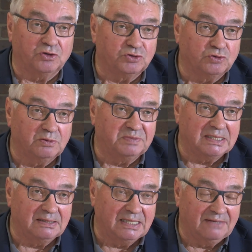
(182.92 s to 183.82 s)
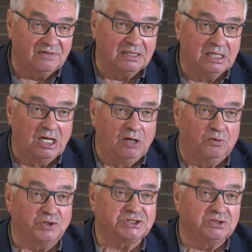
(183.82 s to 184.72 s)
on European level,
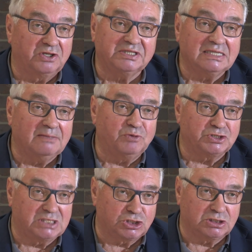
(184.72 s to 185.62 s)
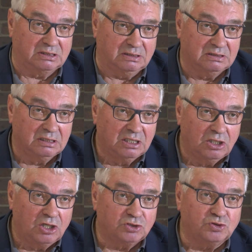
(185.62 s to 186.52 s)
was not in the position
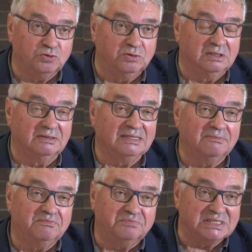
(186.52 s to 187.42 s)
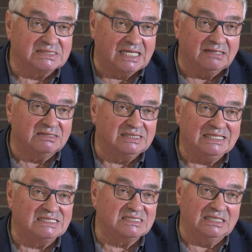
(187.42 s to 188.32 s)
to present
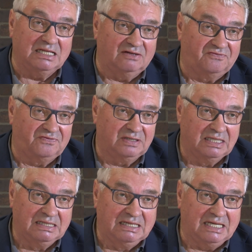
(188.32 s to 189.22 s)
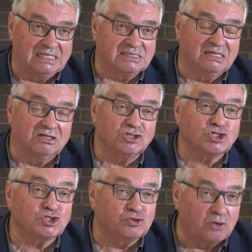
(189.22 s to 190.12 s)
itself as a
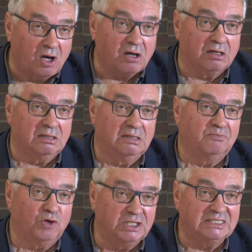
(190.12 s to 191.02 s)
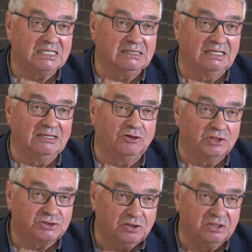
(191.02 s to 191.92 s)
strong political
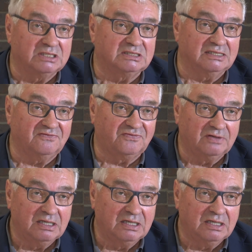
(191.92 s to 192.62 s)
alternative